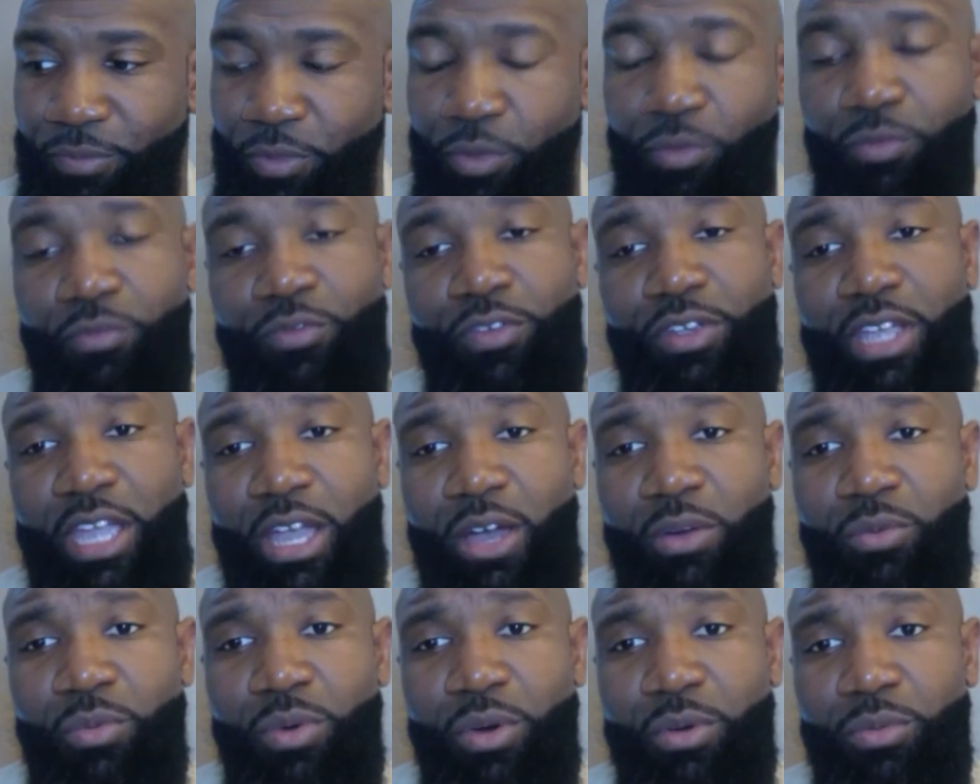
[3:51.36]
figure
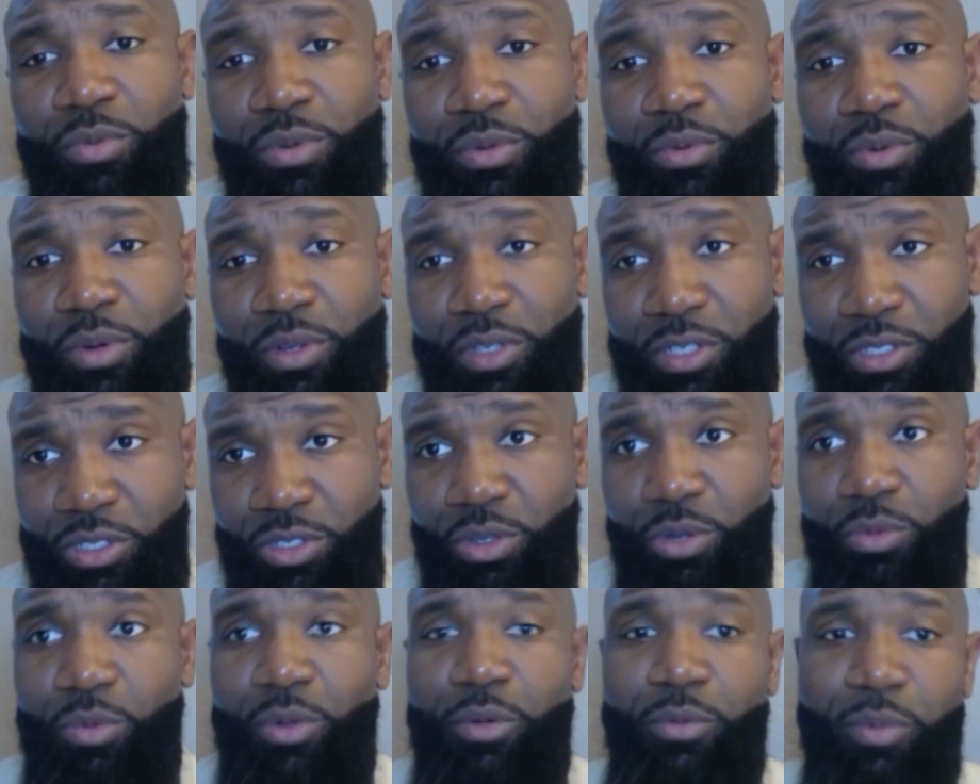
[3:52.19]
out what we want to do
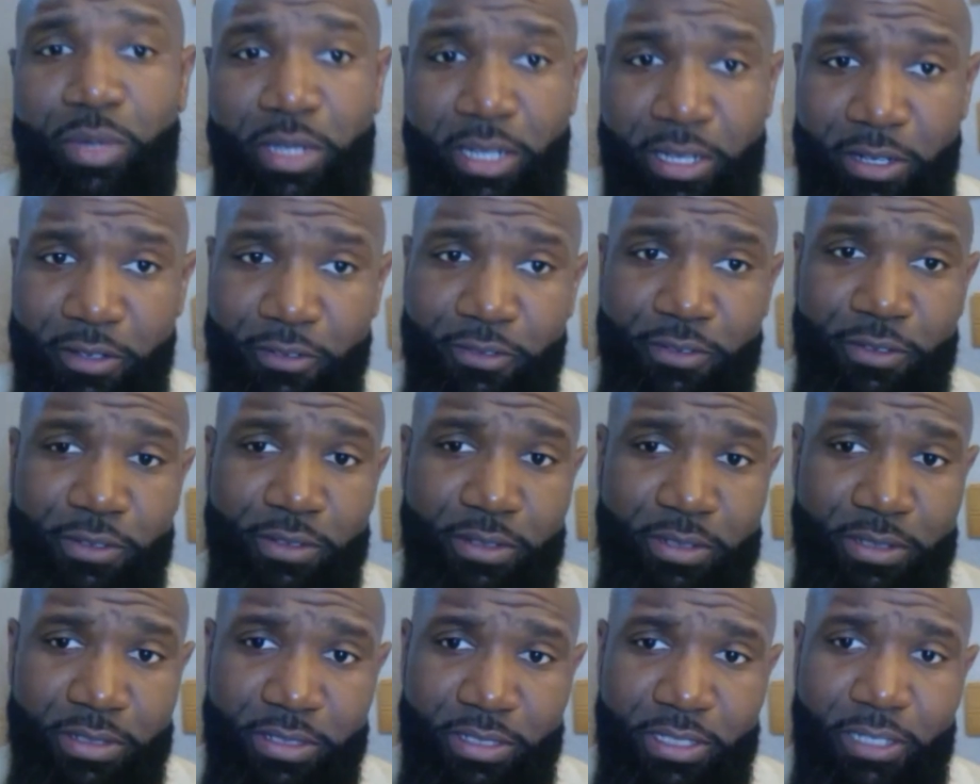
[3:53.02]
or what we're here
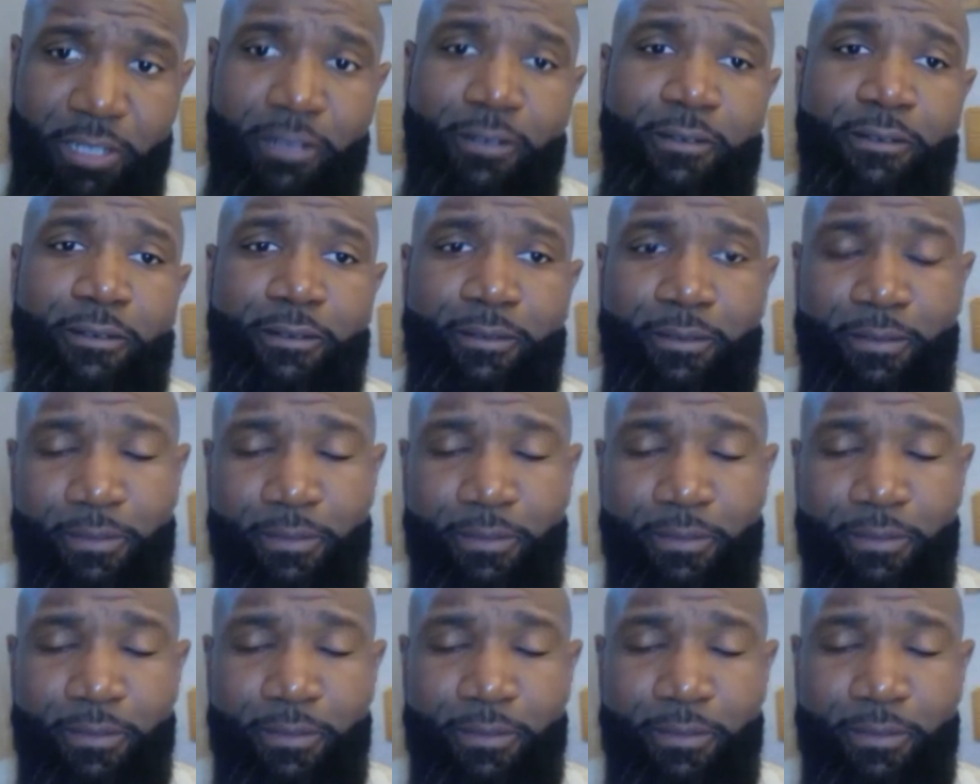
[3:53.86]
for. So.